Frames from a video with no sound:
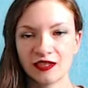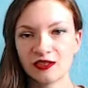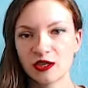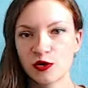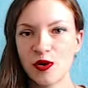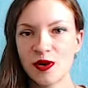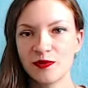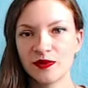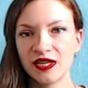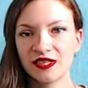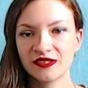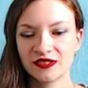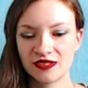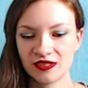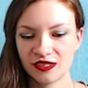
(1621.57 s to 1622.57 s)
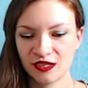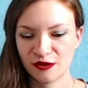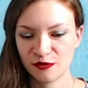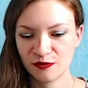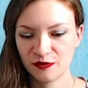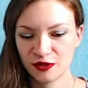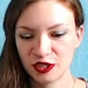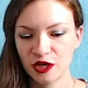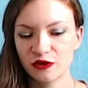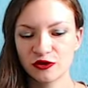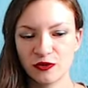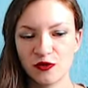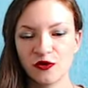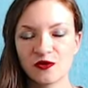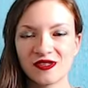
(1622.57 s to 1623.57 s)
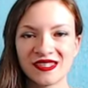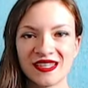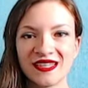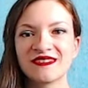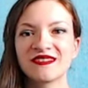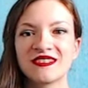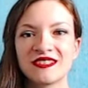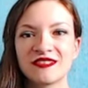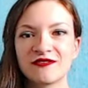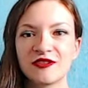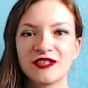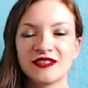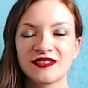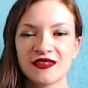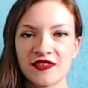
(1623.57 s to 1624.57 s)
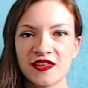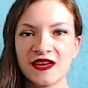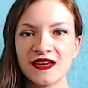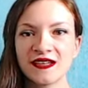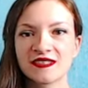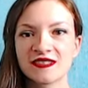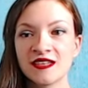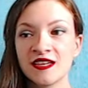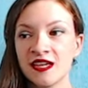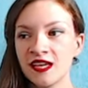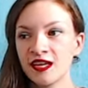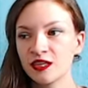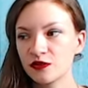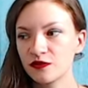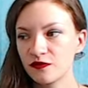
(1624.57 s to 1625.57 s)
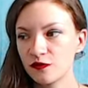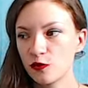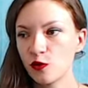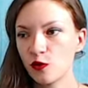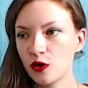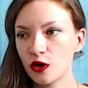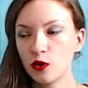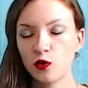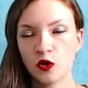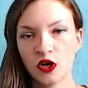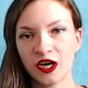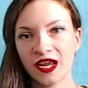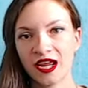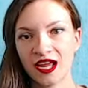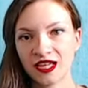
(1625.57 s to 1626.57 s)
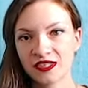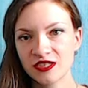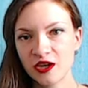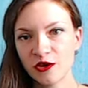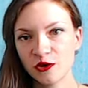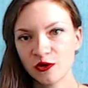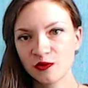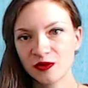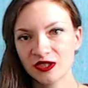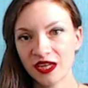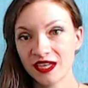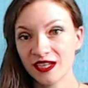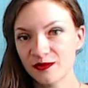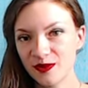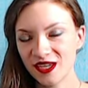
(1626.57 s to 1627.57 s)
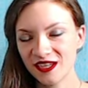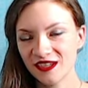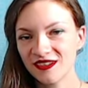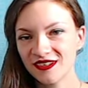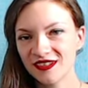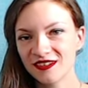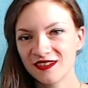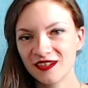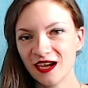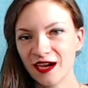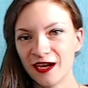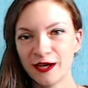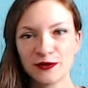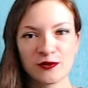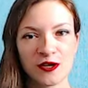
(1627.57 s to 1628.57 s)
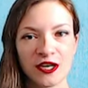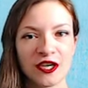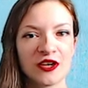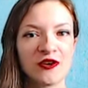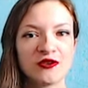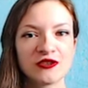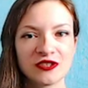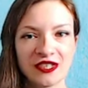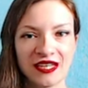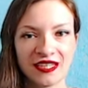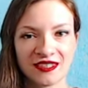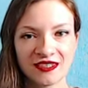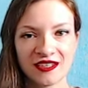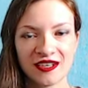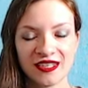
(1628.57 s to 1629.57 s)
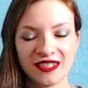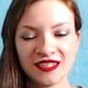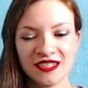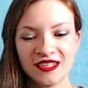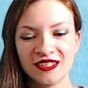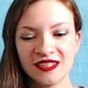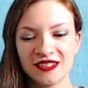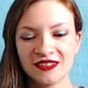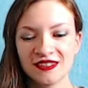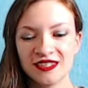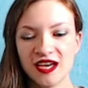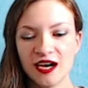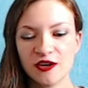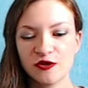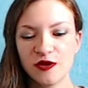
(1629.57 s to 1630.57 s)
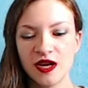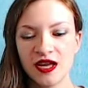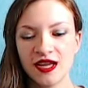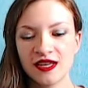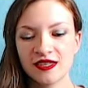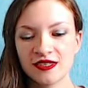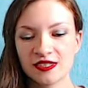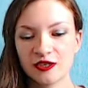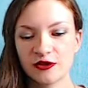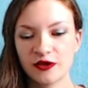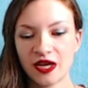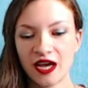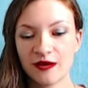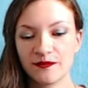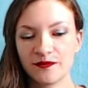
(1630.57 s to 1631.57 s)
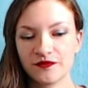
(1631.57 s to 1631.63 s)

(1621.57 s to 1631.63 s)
equipment, notebooks and different things for working at home, like me. I work only online now. So yeah,